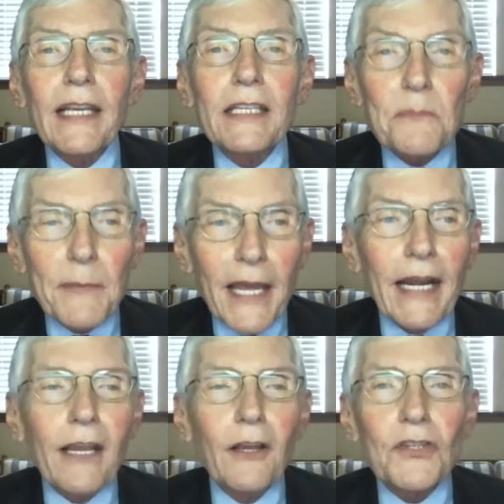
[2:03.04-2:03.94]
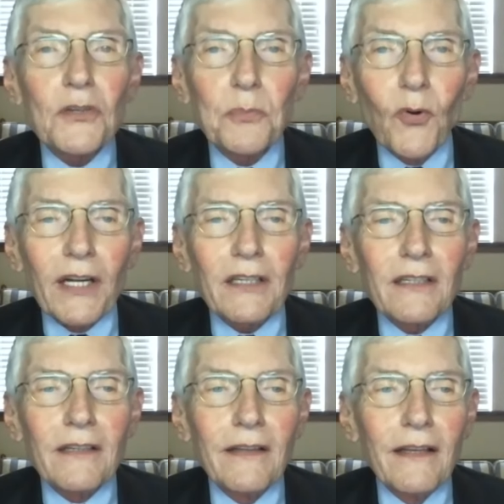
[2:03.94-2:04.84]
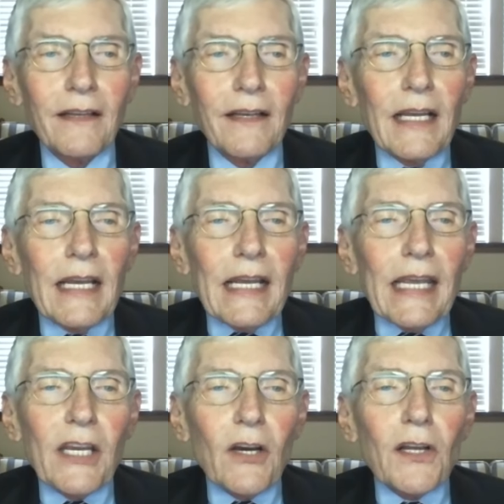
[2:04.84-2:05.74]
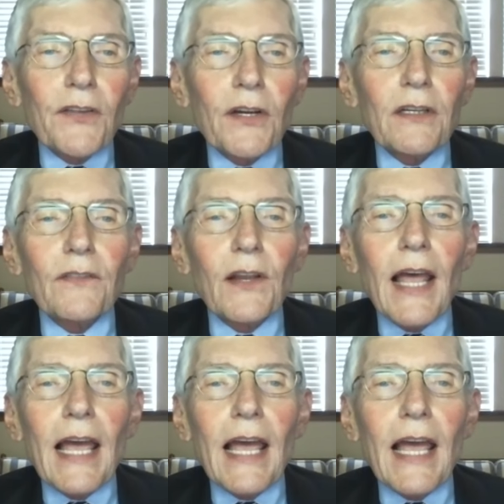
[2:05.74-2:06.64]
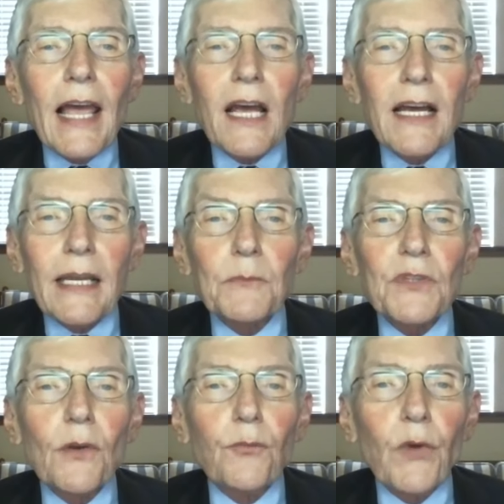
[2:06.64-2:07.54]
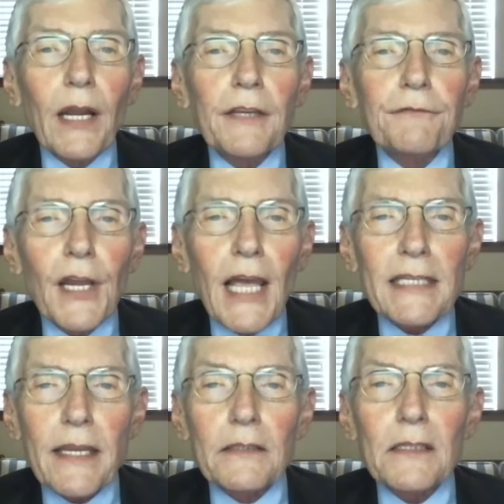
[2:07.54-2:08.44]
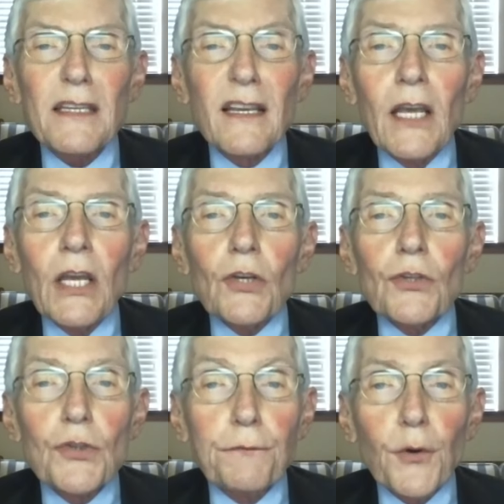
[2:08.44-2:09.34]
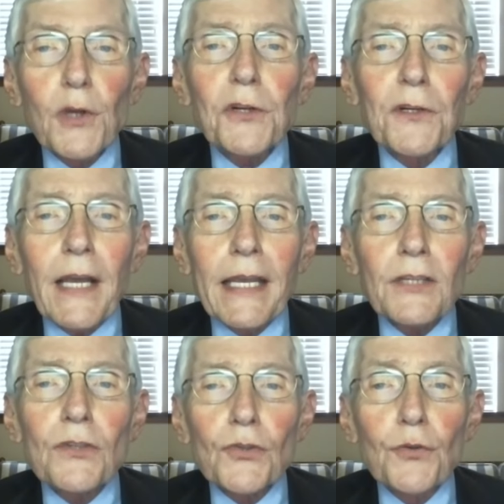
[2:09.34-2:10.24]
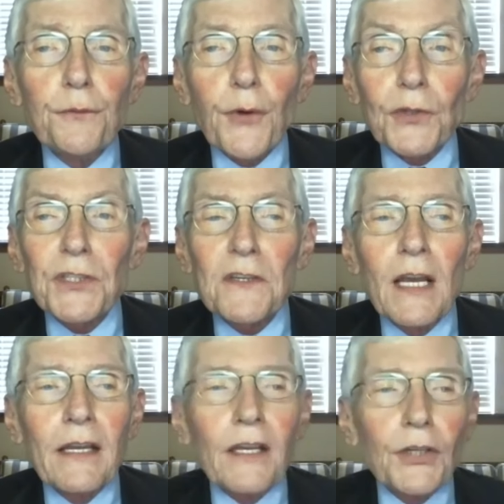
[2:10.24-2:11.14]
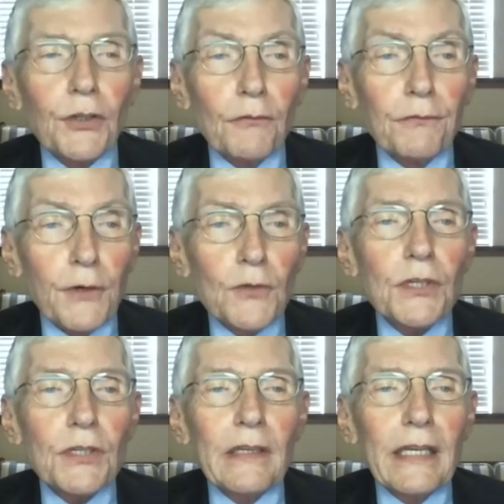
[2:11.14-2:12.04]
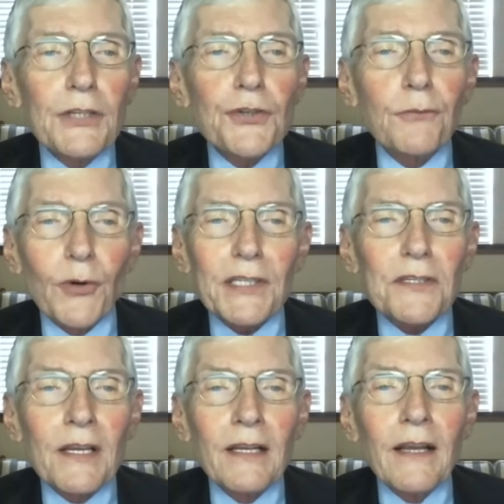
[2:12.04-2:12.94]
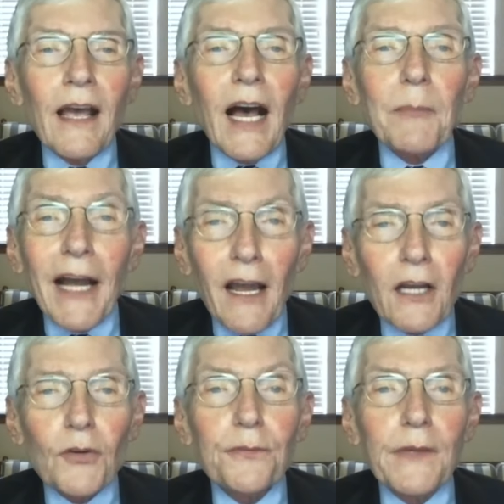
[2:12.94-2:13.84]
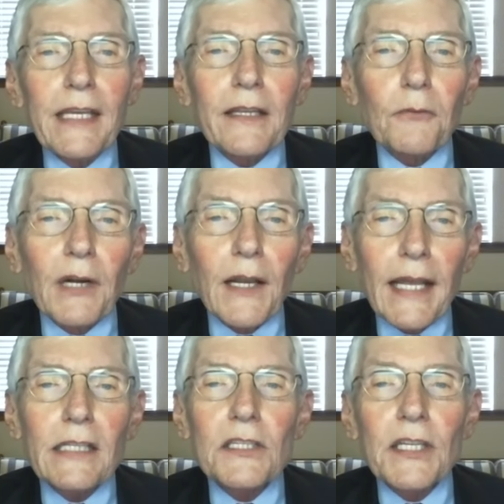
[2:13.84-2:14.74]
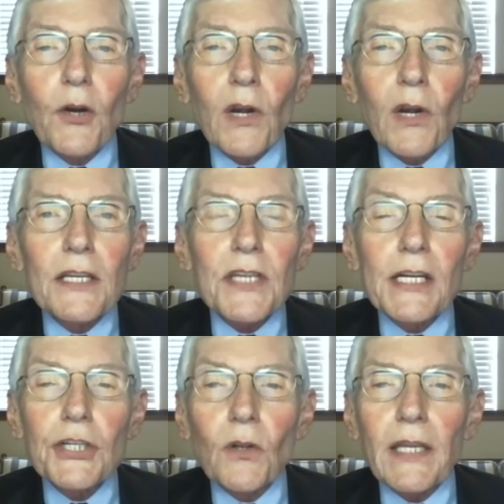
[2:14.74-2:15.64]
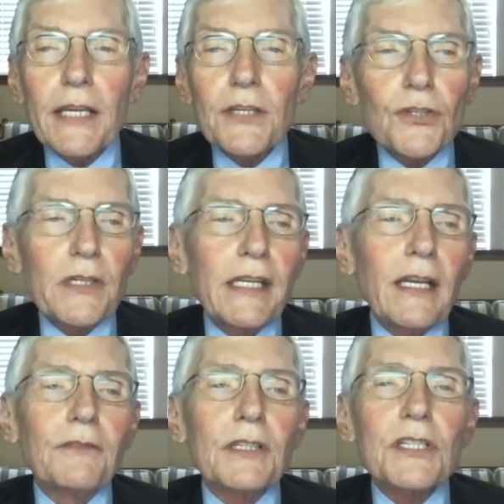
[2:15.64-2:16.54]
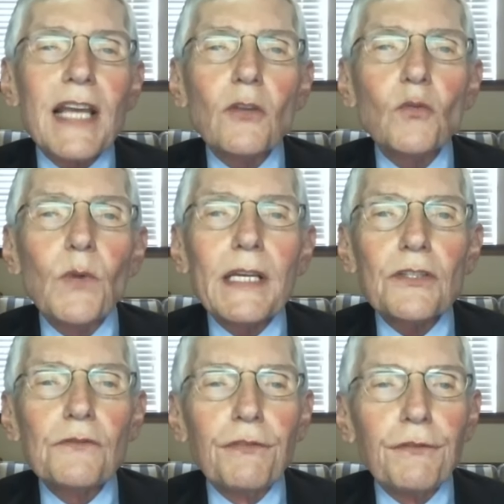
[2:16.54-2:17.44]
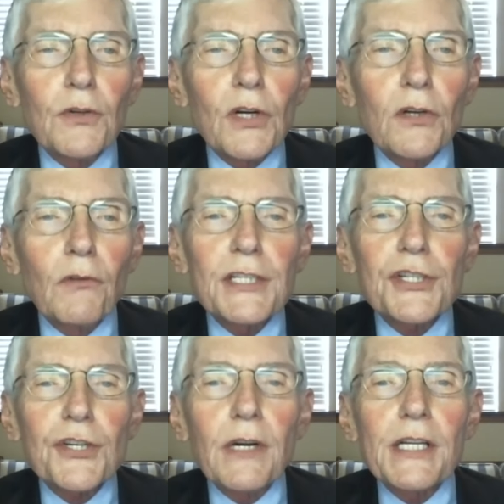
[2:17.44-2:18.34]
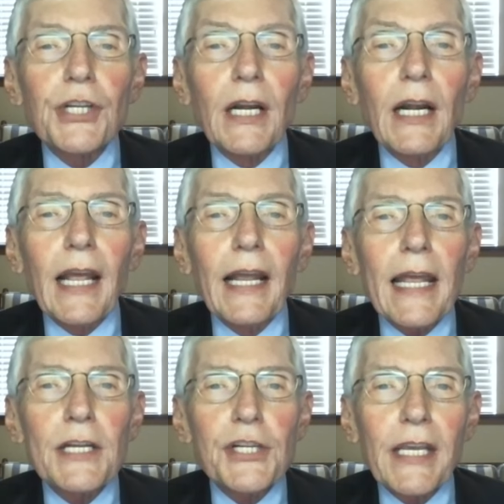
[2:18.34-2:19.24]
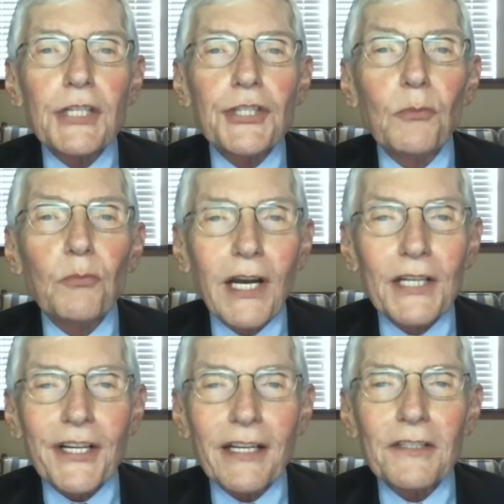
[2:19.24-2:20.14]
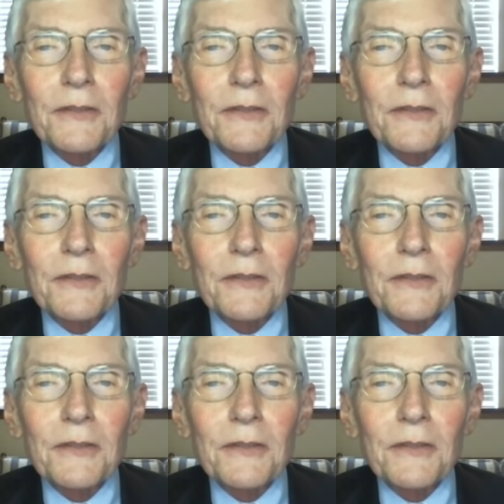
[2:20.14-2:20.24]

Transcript: Hispanic support. He authored The Life and Times of Willie Velasquez. Su voto es su voz. Your vote is your voice. A biography that relates the organizational history of the Southwest Voter Registration and Education Project.